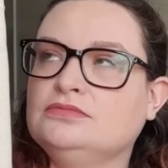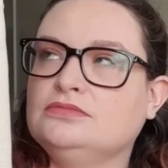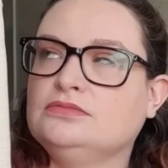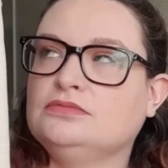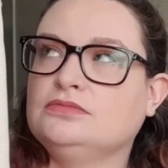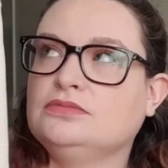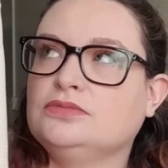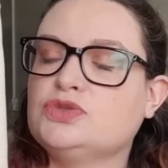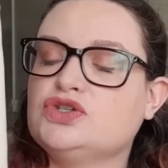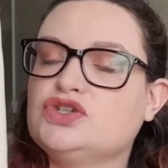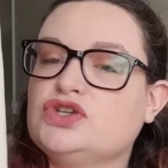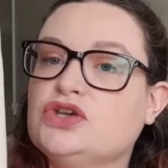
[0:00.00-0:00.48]

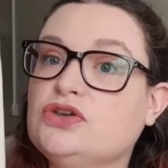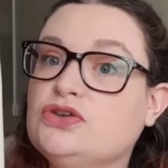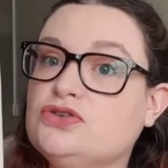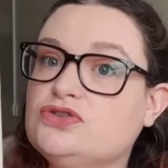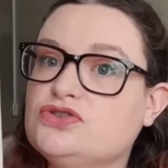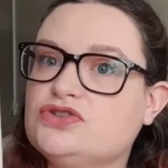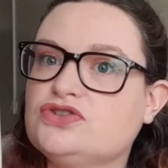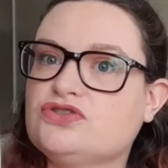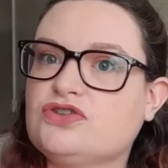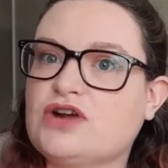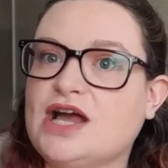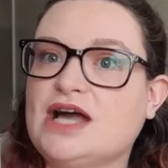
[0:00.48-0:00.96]
2
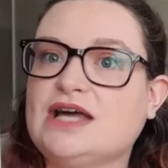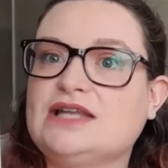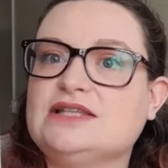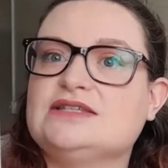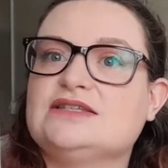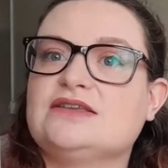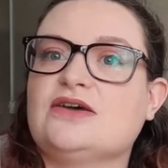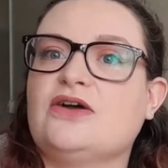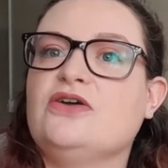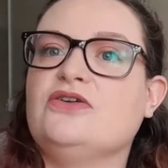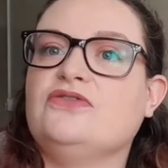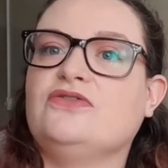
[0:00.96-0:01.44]
strands
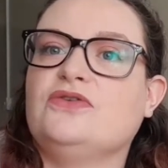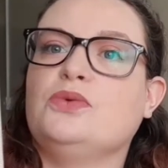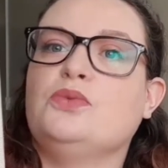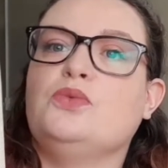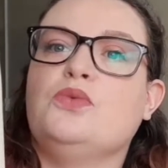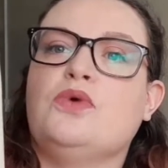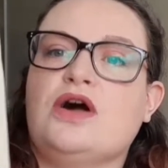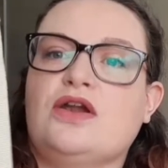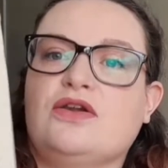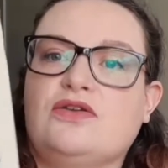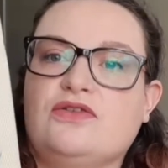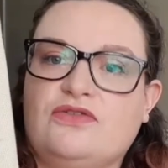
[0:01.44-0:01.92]
over
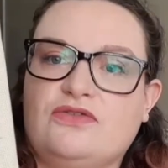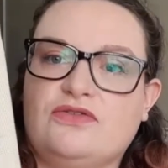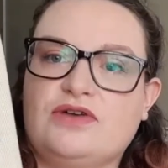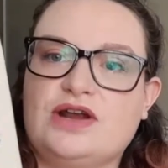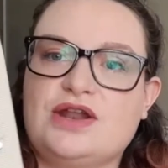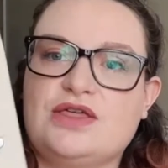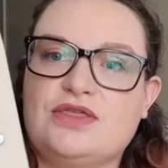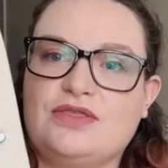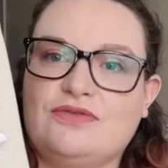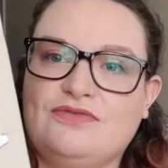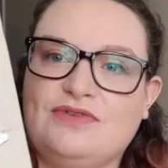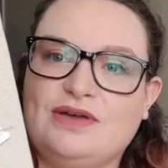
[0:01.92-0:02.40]
1 thread of the
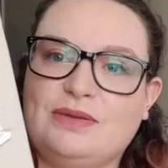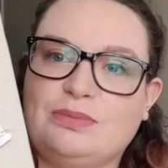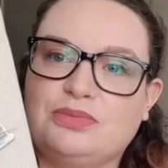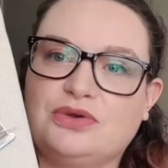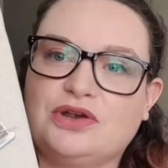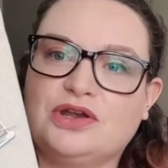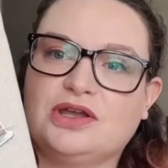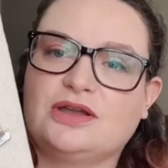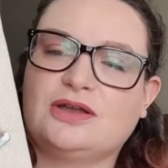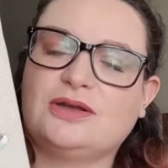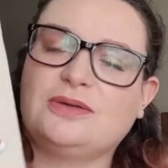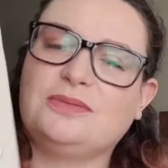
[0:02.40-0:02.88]
fabric.
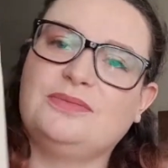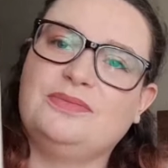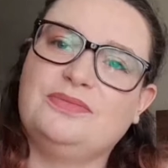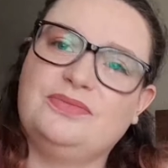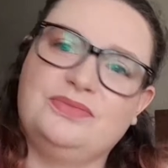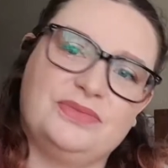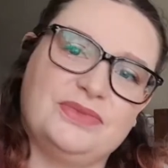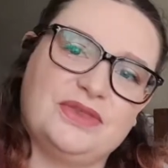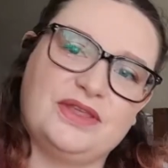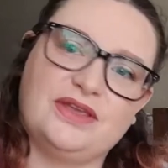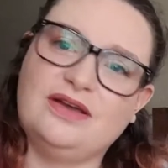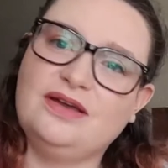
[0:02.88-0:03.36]

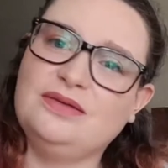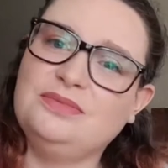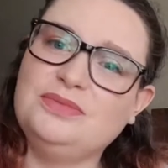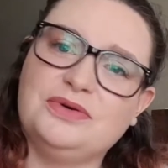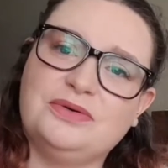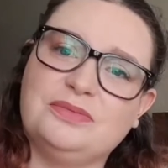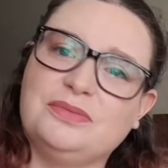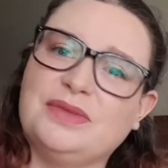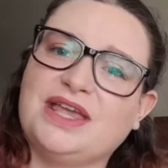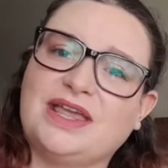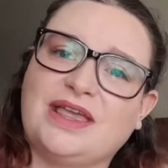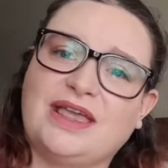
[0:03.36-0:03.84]
I'm not
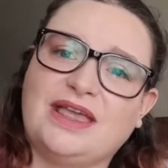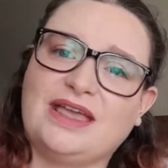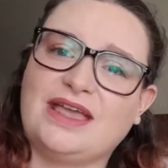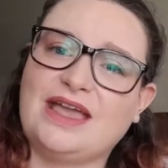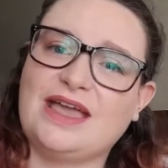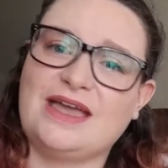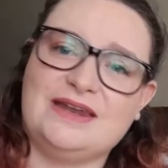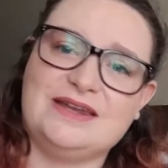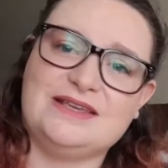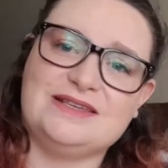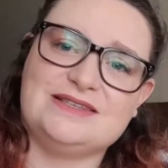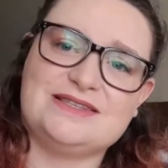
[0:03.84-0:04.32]
making any
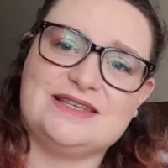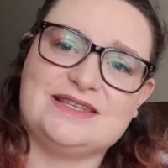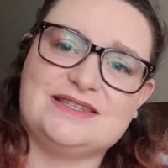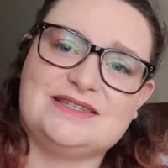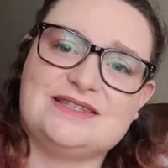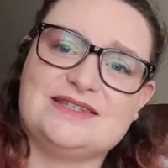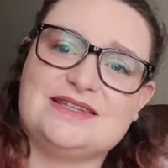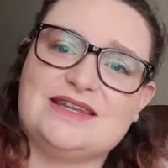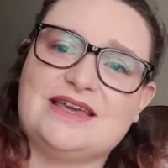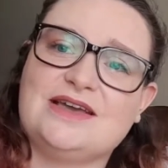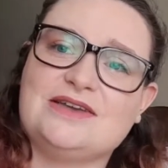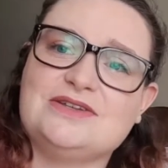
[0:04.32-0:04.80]
sense today,
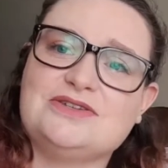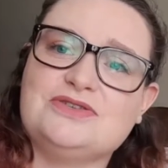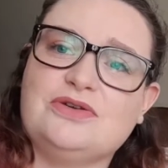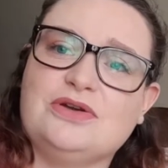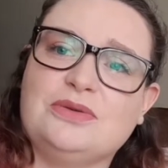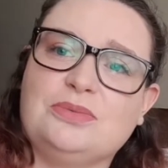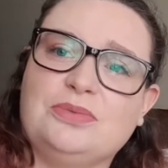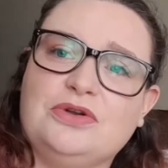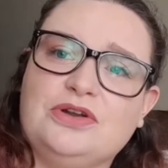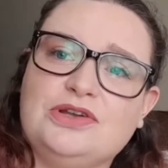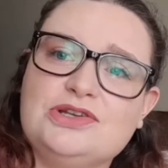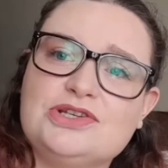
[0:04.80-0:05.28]
I do
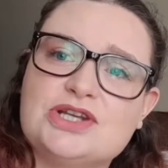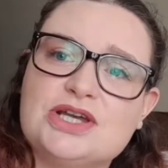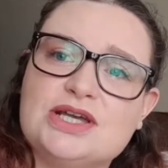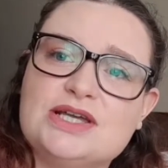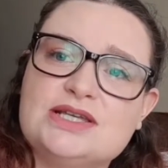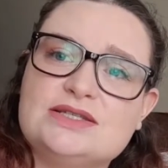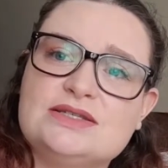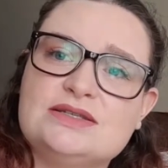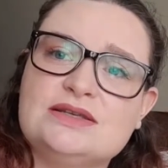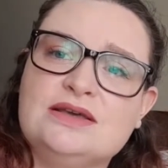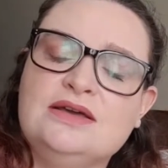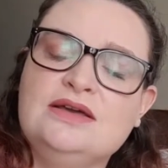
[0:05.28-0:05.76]
apologise.
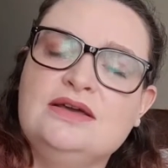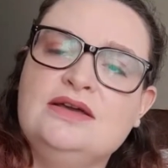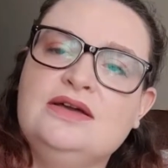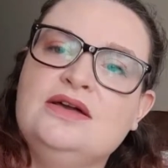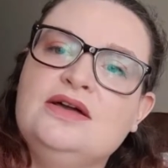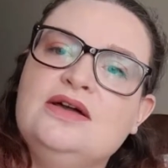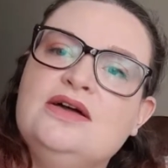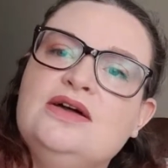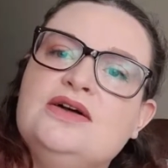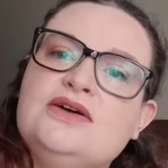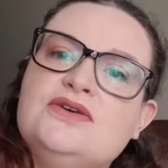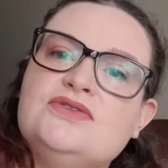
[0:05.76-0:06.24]

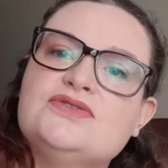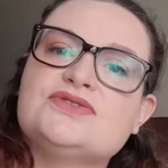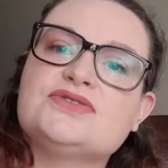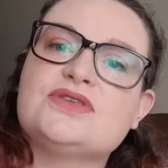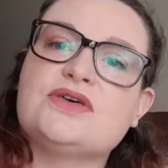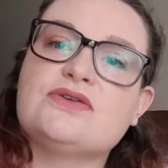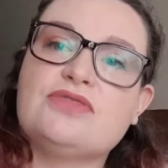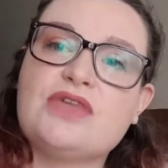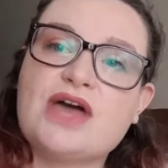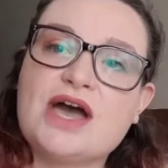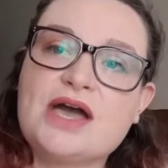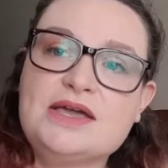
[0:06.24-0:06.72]
So
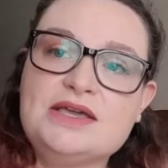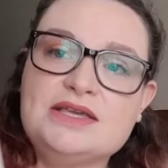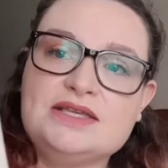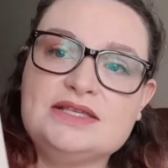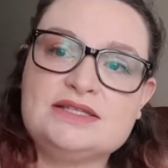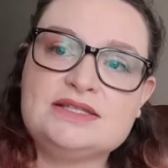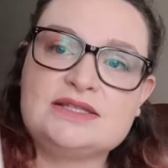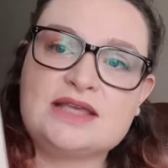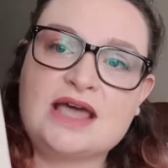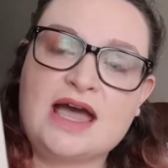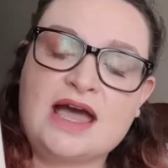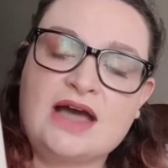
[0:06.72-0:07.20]
that is
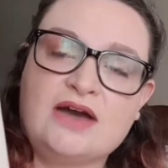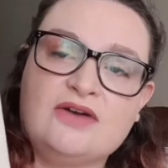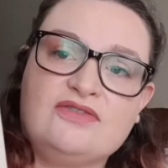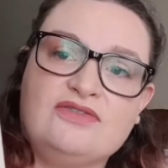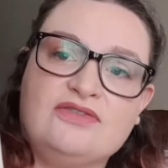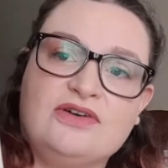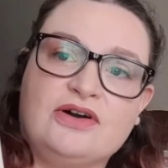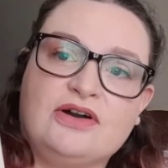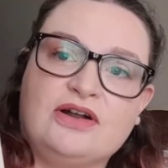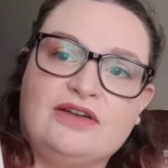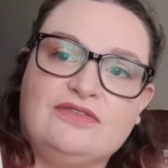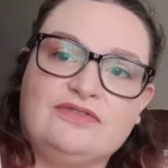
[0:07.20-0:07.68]
how far
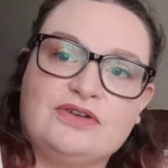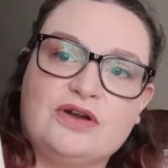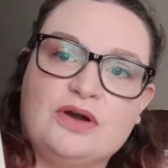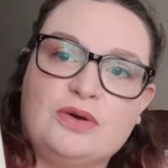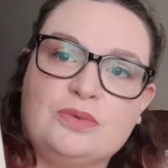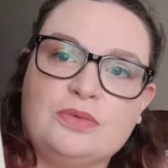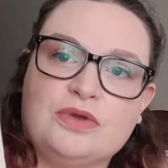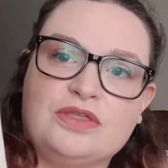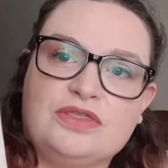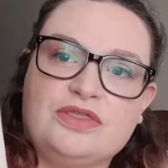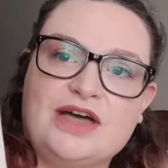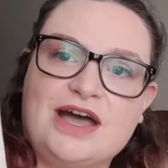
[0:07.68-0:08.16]
I've gotten with
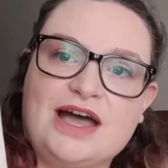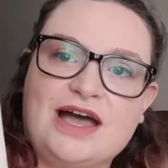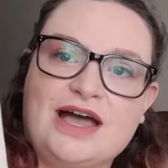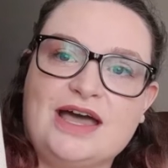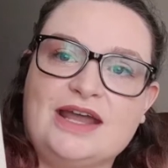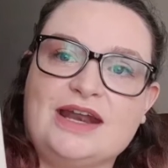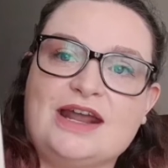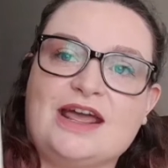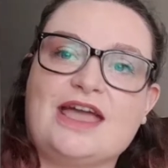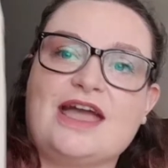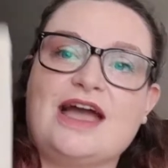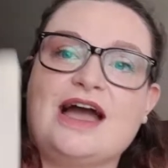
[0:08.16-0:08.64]
that, and I
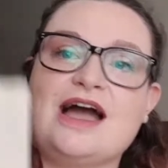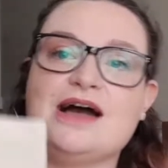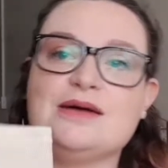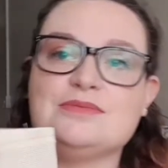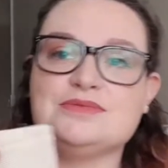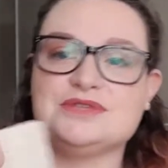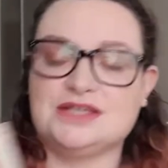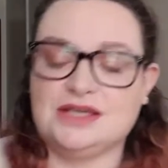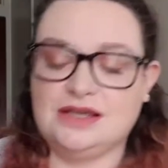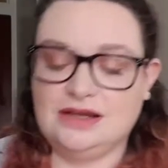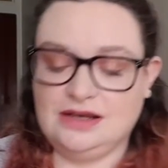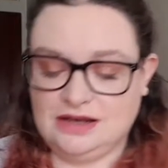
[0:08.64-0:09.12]

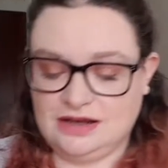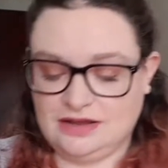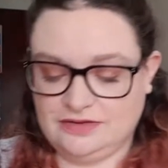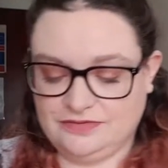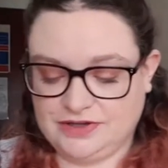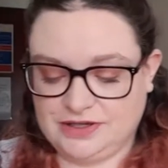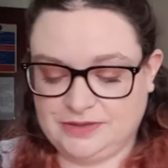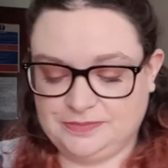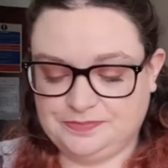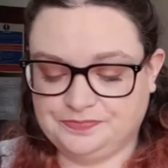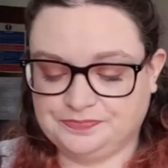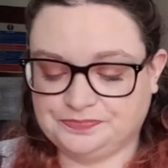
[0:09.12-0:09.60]
absolutely love it.
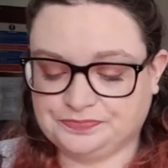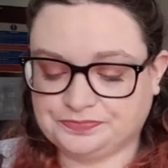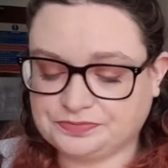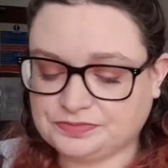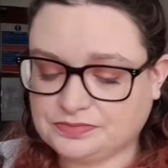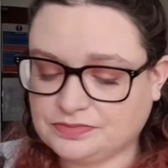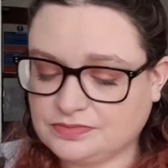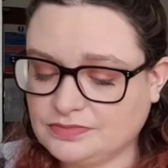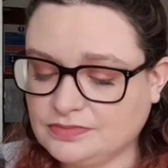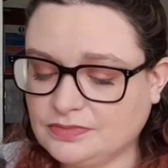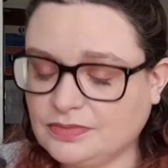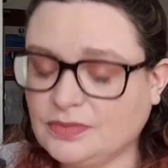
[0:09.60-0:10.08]

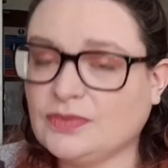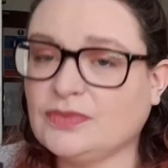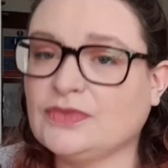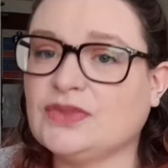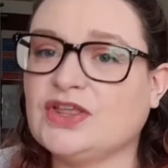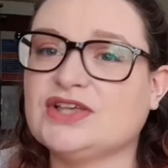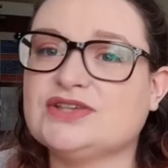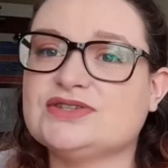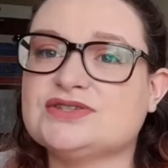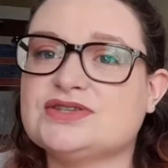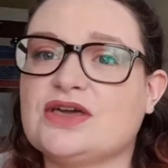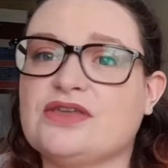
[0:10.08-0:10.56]

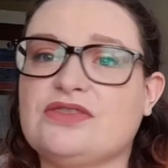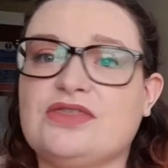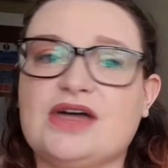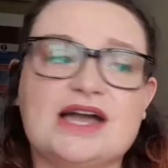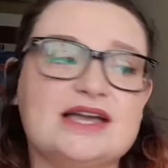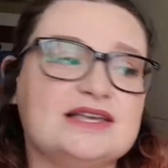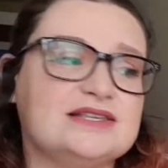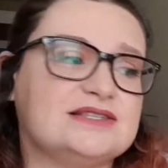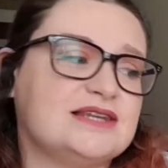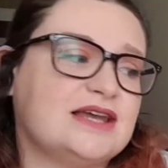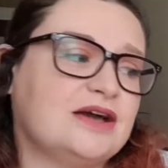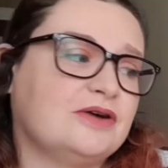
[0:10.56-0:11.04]
So that is
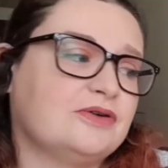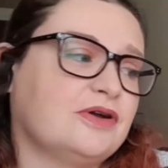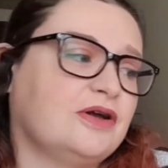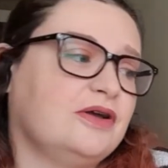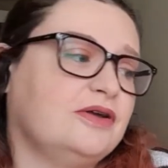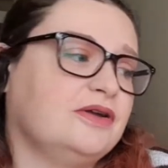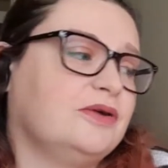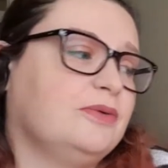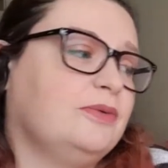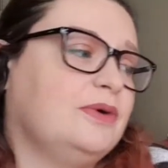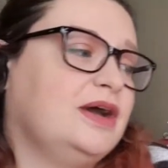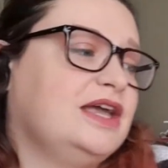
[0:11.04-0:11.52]
now going
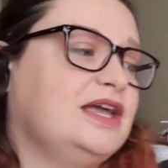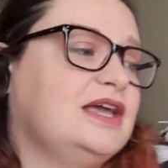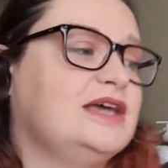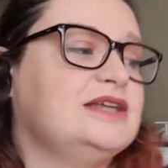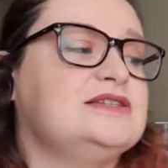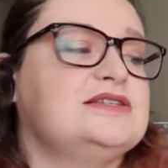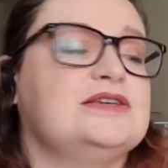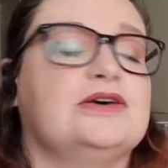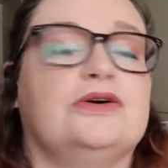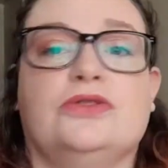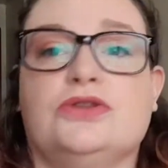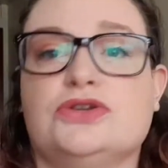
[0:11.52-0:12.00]
away until
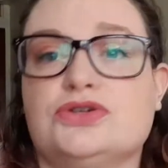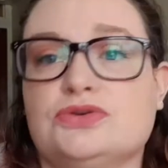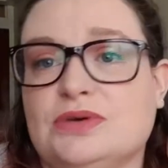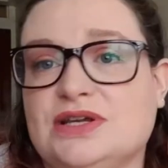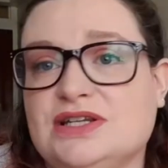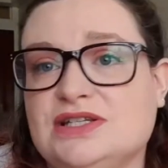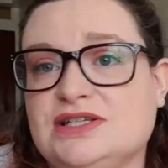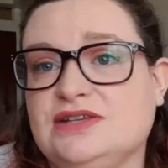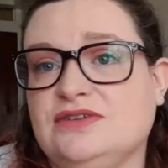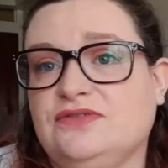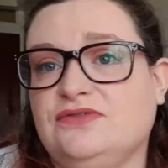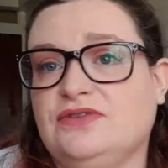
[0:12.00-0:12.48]
the
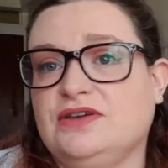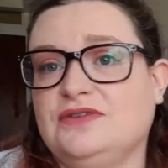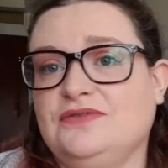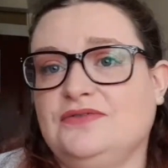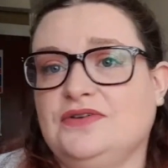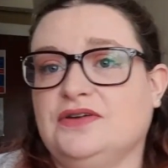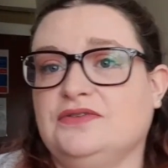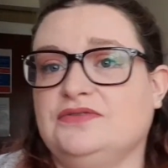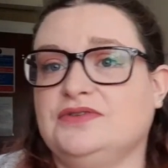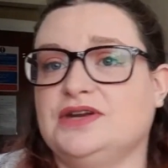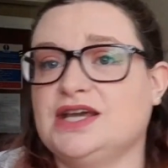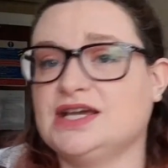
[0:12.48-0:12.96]
25th of
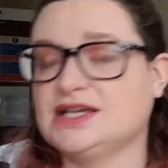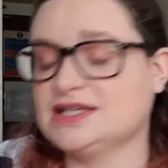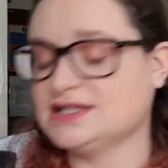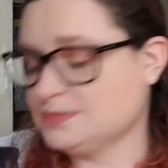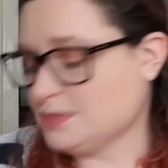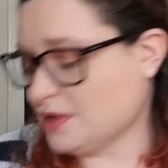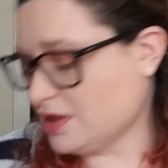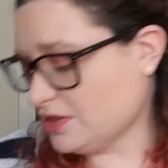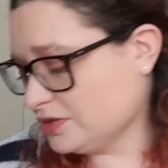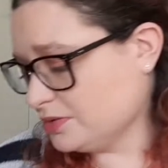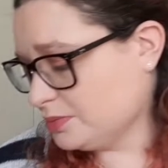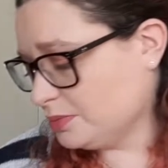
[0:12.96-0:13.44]
next month,
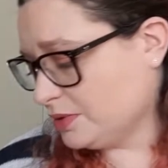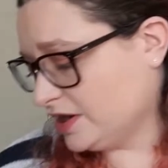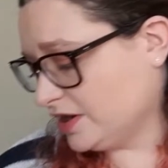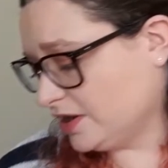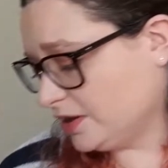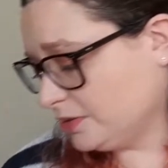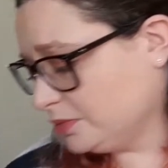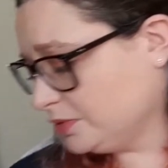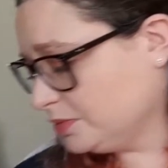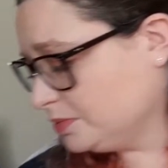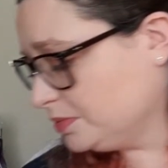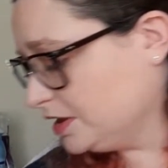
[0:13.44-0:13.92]
when I will
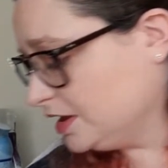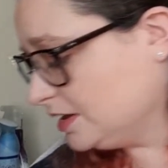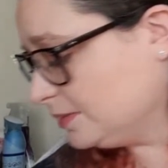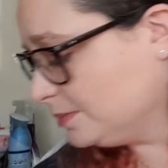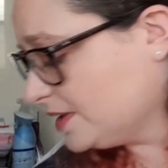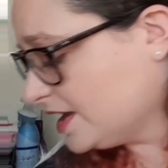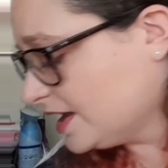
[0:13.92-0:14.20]
pull it back